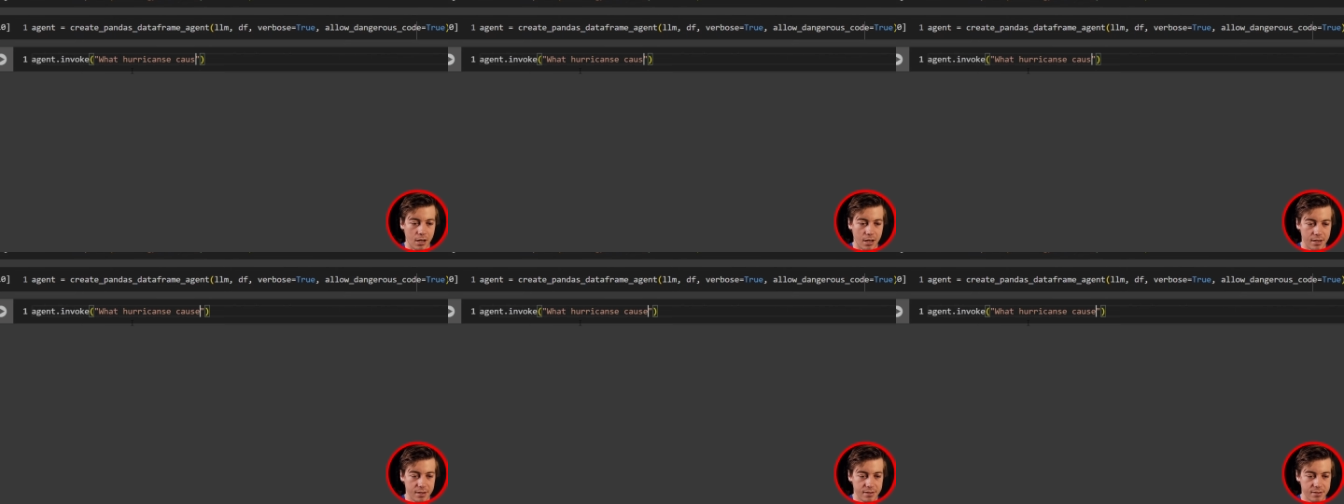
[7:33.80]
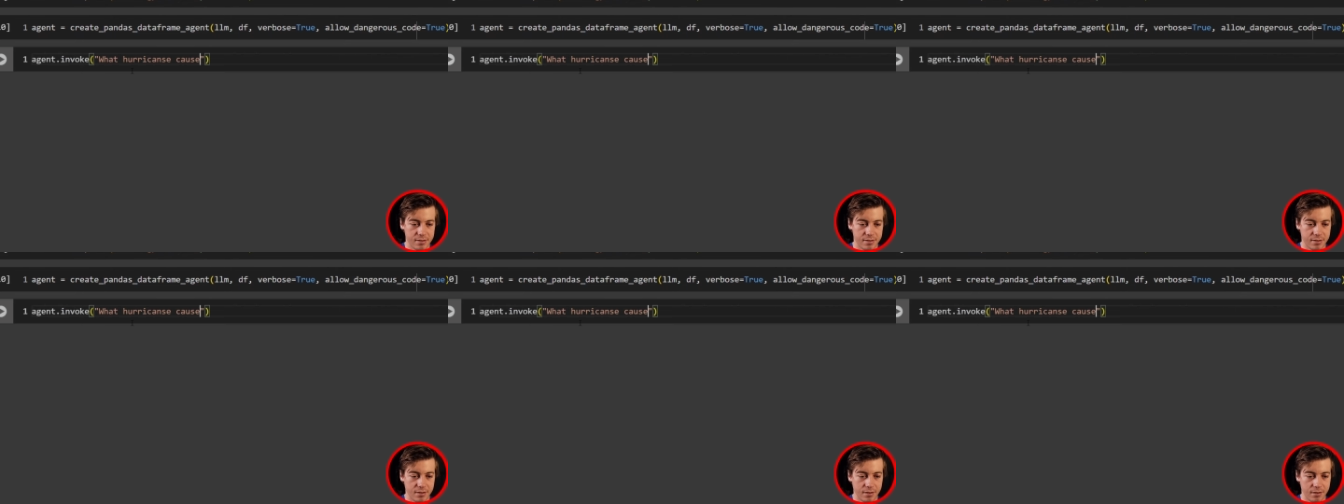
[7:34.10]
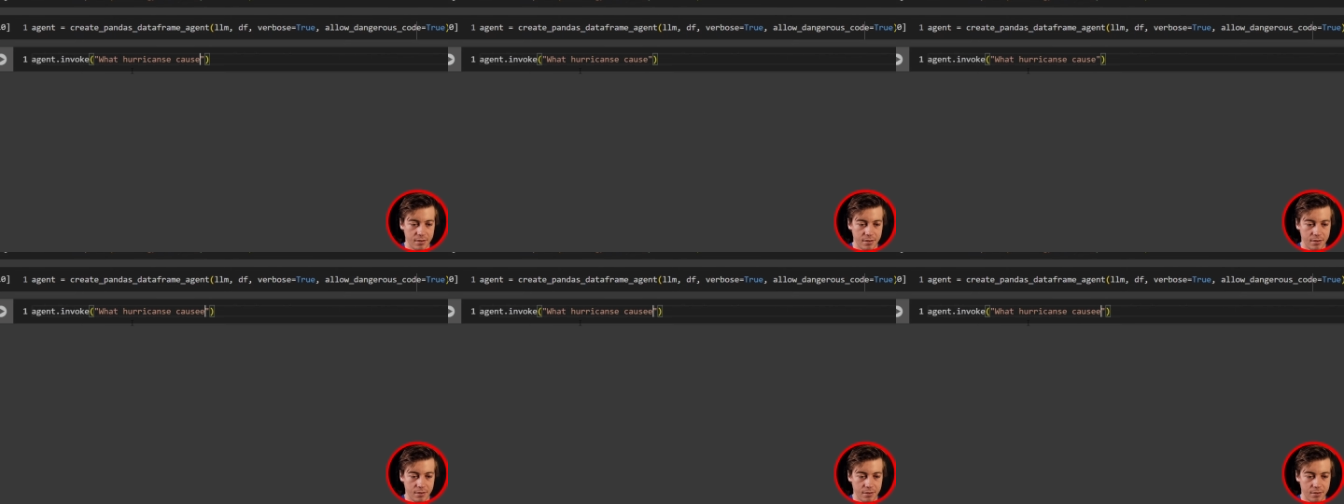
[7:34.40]

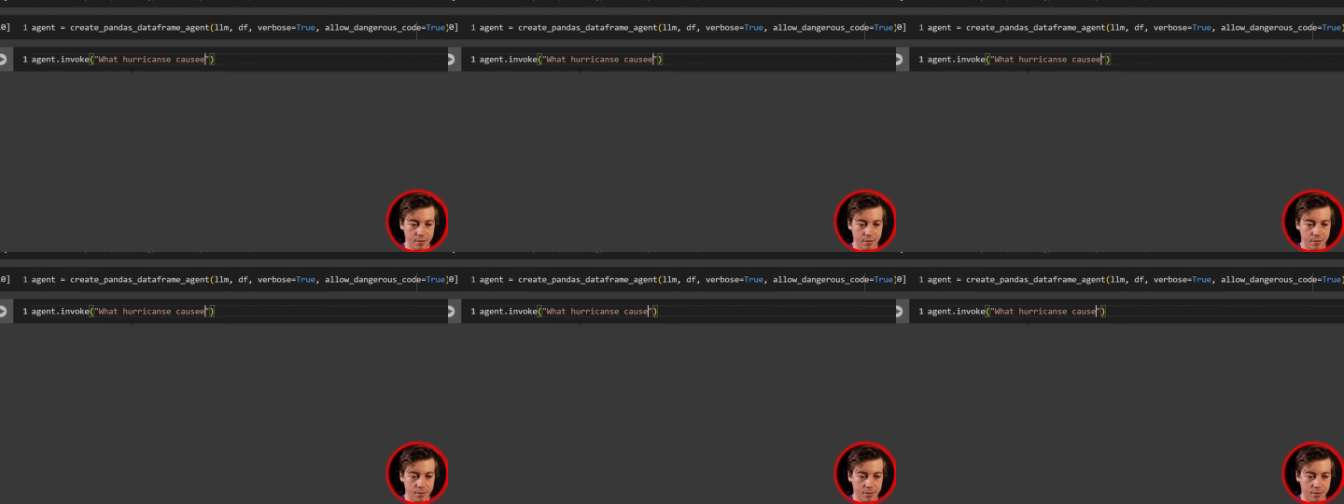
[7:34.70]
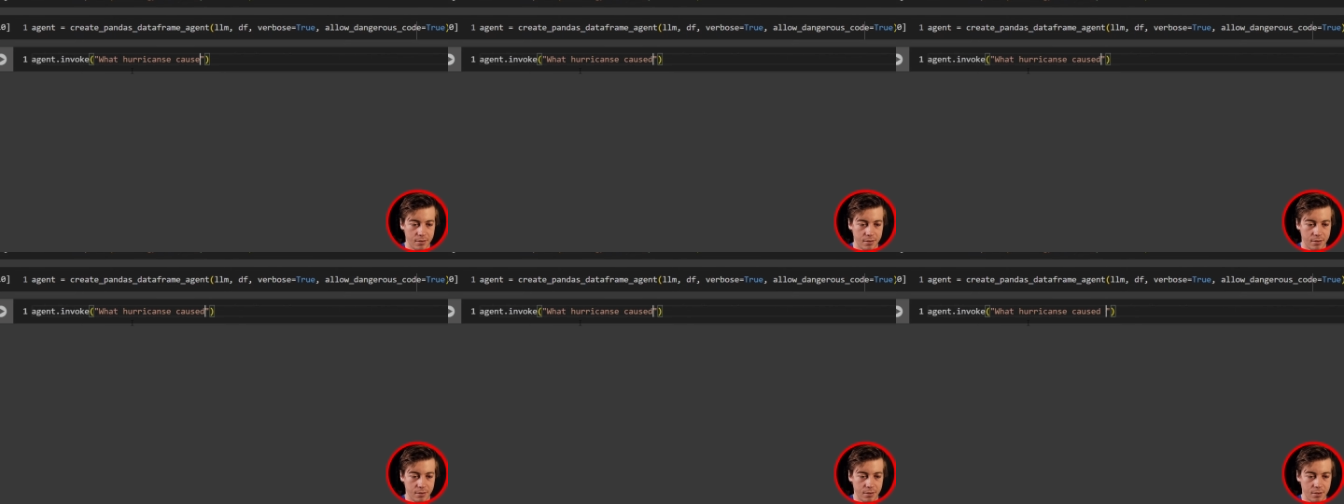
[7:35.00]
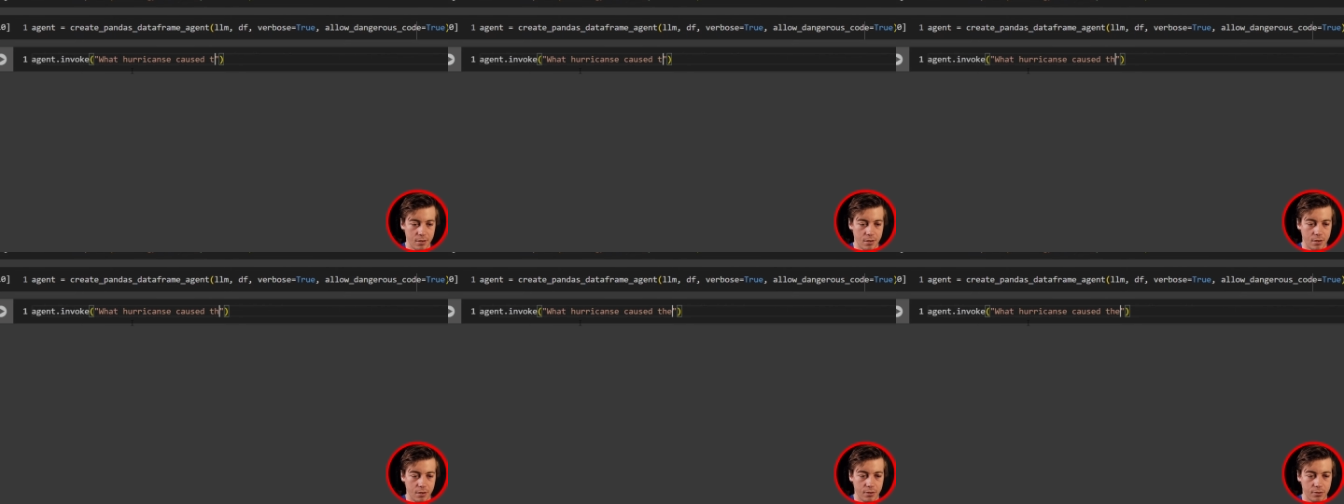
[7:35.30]
caused
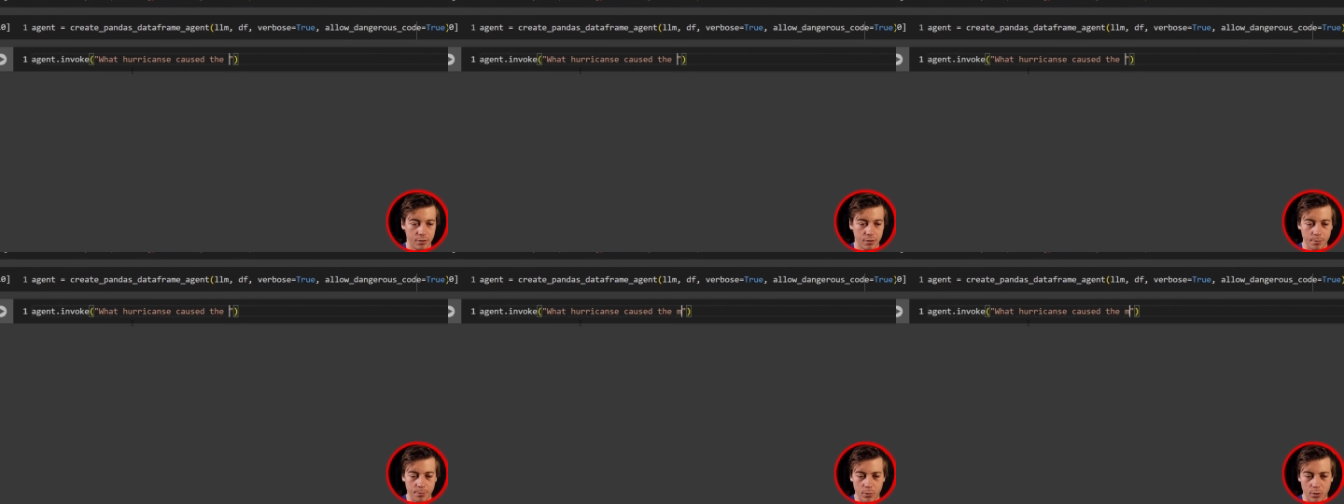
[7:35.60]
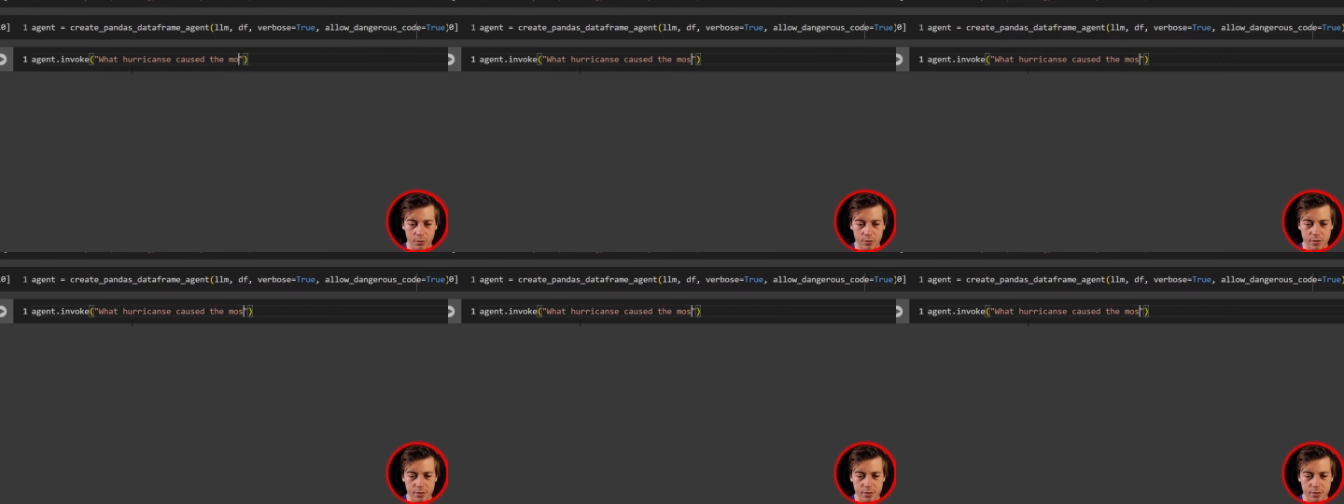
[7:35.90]
the